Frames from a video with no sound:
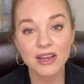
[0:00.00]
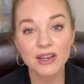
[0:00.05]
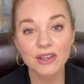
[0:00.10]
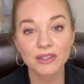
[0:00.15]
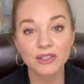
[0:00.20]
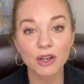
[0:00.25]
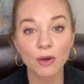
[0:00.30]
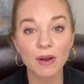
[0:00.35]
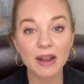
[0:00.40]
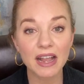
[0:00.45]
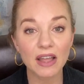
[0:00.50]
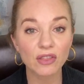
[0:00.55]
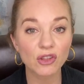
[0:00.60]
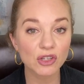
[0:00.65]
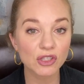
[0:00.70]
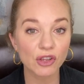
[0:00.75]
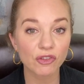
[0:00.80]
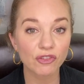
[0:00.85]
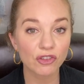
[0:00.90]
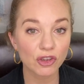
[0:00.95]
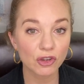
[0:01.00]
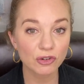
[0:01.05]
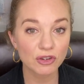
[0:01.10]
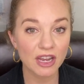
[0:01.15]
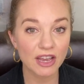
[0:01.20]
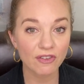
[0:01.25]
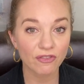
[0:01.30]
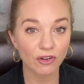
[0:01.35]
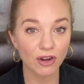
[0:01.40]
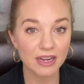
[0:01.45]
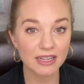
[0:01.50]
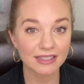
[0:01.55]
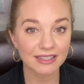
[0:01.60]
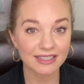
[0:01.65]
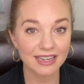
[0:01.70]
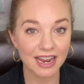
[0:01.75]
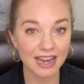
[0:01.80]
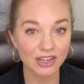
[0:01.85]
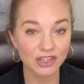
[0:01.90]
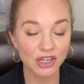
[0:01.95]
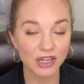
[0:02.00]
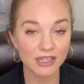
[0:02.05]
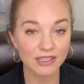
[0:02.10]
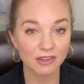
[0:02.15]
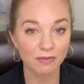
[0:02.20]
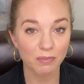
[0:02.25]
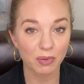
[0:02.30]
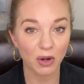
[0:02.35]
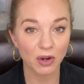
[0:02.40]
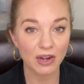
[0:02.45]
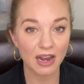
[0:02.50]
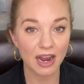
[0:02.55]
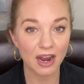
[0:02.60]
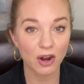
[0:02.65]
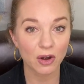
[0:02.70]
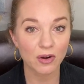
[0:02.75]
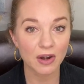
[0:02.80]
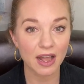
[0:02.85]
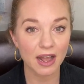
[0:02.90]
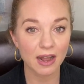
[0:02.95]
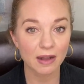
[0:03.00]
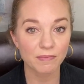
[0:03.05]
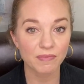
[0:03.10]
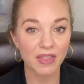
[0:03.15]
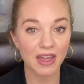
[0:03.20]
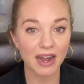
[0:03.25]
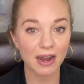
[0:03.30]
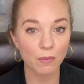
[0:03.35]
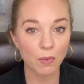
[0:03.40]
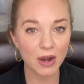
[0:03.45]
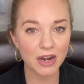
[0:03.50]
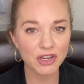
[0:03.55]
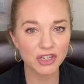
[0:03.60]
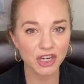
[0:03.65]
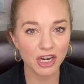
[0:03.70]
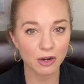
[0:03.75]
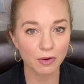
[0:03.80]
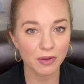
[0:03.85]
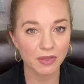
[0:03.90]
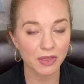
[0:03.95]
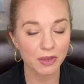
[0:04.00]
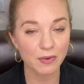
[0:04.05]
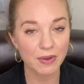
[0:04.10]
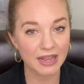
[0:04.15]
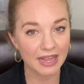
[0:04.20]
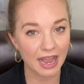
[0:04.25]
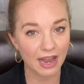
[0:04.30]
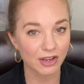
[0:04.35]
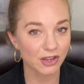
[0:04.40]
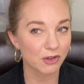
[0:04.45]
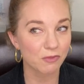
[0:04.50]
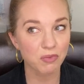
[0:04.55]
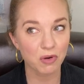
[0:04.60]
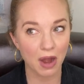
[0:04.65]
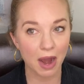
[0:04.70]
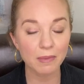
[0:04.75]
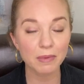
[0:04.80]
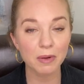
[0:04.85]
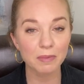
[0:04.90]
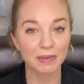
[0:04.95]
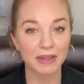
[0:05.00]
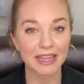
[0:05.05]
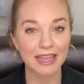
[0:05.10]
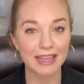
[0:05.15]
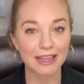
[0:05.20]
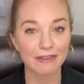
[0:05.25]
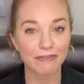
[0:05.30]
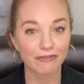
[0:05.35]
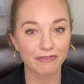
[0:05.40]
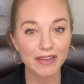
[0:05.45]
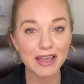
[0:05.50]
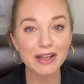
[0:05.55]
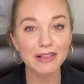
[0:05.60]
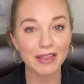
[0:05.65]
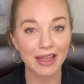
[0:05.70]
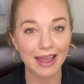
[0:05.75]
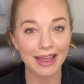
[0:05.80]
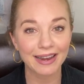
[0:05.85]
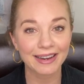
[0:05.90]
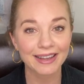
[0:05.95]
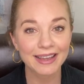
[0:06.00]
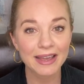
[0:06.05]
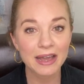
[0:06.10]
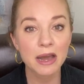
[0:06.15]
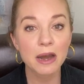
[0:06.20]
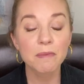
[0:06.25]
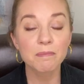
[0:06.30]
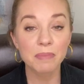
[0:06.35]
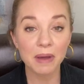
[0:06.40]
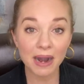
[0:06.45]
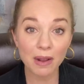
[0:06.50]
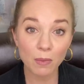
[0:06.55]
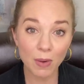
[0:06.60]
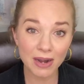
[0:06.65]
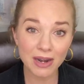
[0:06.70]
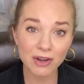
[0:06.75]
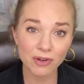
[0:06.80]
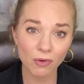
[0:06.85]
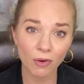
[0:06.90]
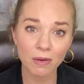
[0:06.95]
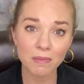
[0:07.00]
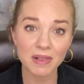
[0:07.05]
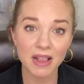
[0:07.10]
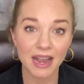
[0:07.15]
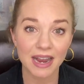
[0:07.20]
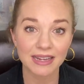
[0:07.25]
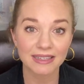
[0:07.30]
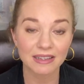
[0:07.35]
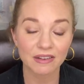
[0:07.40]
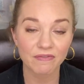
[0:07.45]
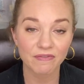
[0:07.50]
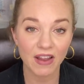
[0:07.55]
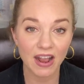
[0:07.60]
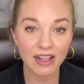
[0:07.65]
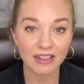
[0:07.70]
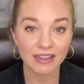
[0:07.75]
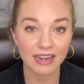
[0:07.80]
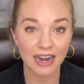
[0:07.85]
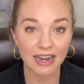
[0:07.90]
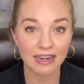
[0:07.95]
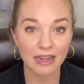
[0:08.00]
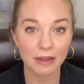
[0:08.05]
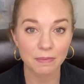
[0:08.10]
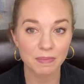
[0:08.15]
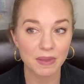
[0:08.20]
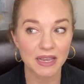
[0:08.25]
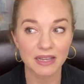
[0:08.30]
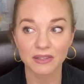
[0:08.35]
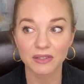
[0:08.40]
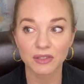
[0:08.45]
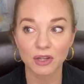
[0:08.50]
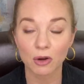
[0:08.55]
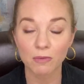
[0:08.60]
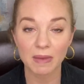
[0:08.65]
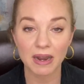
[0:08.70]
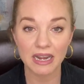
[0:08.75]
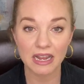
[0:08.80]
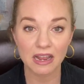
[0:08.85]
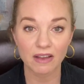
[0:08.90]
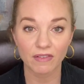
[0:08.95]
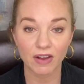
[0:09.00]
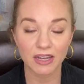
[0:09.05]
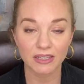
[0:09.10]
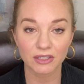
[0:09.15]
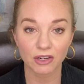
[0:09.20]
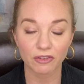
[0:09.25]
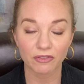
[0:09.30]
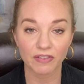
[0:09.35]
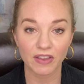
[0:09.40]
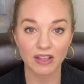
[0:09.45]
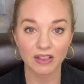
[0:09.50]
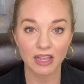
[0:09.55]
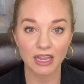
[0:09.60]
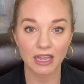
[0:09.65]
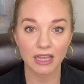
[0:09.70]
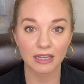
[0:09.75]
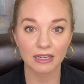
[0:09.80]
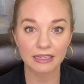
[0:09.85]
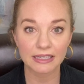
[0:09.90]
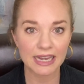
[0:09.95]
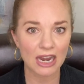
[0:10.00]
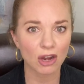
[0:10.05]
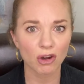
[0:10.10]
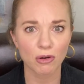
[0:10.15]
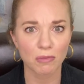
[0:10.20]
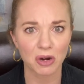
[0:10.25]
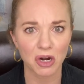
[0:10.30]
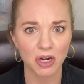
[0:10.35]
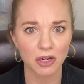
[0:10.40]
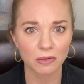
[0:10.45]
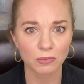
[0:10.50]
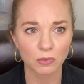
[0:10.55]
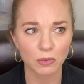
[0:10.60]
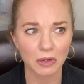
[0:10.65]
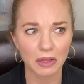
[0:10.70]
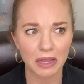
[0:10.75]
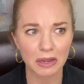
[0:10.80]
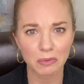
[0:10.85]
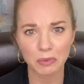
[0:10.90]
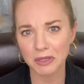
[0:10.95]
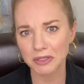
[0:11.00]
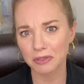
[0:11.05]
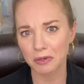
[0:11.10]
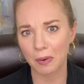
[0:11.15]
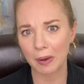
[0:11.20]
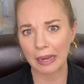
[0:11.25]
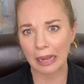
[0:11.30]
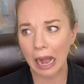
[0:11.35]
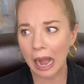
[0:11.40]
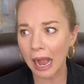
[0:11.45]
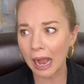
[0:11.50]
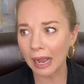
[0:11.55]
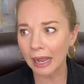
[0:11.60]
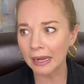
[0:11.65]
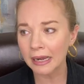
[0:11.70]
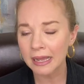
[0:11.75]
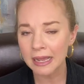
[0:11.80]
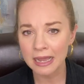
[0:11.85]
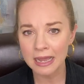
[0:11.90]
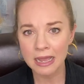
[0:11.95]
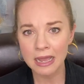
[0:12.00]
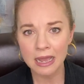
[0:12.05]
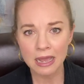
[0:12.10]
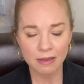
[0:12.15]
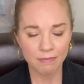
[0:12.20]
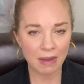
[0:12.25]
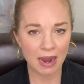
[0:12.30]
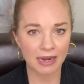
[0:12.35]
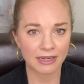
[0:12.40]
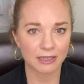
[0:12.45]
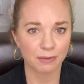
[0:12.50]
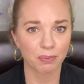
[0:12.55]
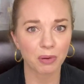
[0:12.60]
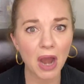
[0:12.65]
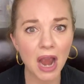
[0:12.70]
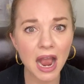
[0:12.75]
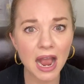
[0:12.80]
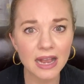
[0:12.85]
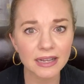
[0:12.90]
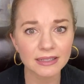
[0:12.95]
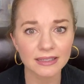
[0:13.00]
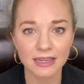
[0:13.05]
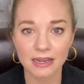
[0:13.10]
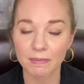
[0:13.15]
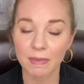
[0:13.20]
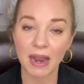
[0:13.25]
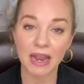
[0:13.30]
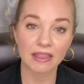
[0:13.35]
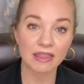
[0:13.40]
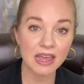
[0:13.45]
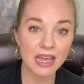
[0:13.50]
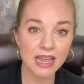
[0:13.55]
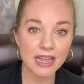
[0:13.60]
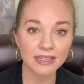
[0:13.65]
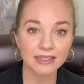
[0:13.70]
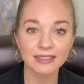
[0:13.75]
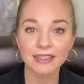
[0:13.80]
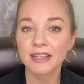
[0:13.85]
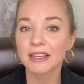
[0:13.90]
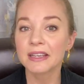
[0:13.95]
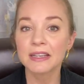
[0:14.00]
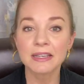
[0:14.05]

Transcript: So again, there's a few different stages of burnout that I want to share with you. Again, you probably feel it, but I want to normalize and validate it because so many of us are feeling terrible. We're like, what's going on? Am I depressed? Am I this?